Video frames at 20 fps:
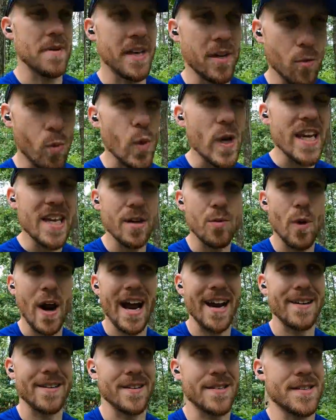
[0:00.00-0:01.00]
big weed
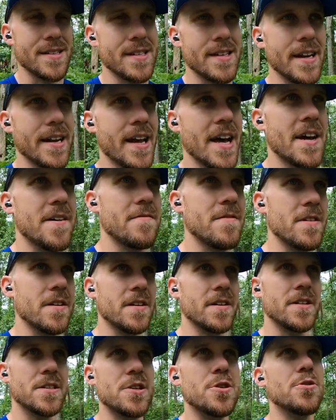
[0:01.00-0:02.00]
whackers that have
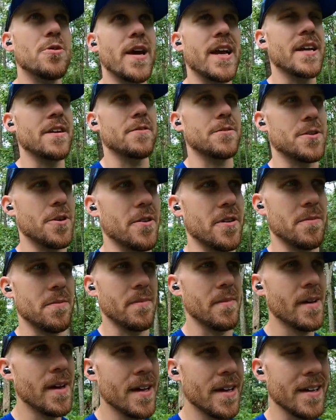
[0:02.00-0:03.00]
the 2 handles on
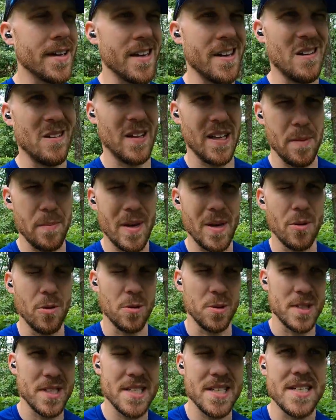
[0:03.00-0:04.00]
them. You know, like a big
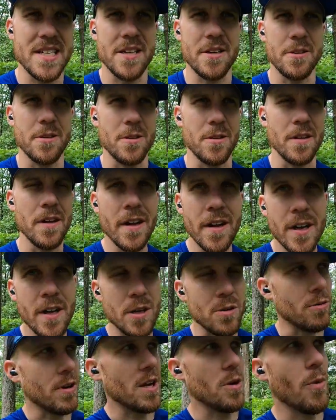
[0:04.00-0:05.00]
old still
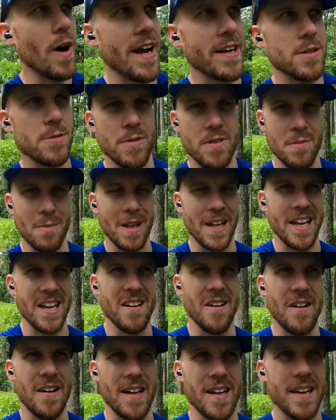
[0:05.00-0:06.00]
weed whacker with a
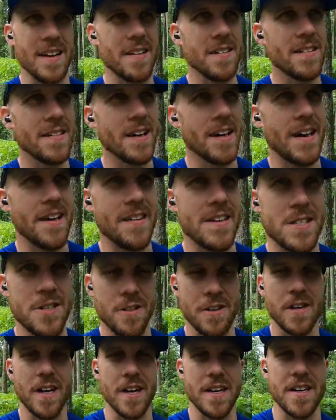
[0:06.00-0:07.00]
blade on it that you
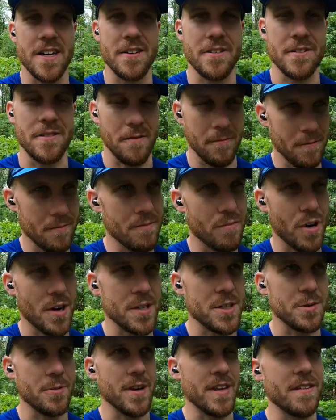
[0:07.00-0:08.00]
can cut down
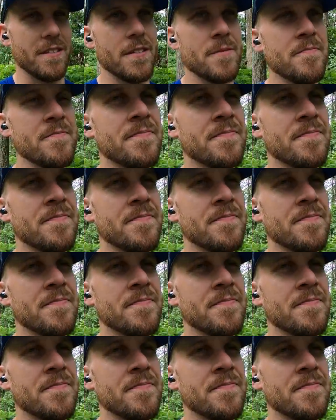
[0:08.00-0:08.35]
brush with.